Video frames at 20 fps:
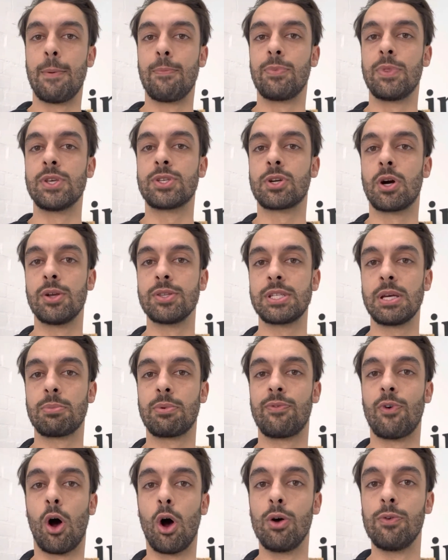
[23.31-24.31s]
This concept
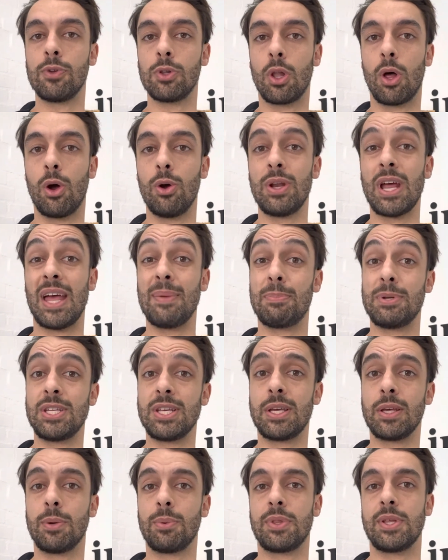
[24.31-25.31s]
of overload, and
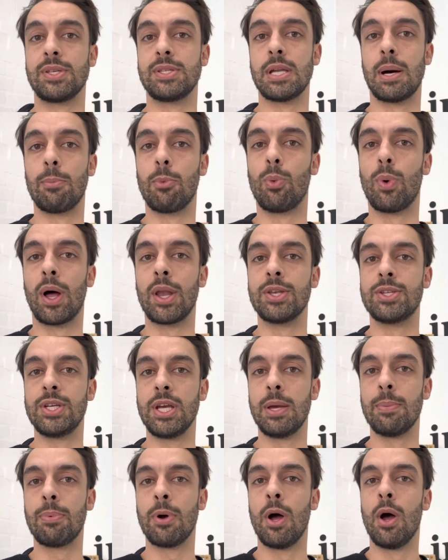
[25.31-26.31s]
particularly with this number one
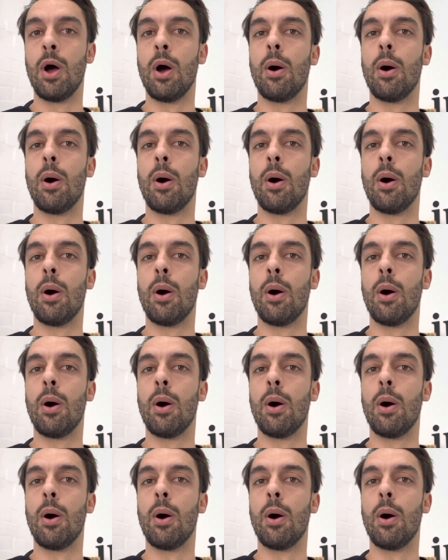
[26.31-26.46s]
tip,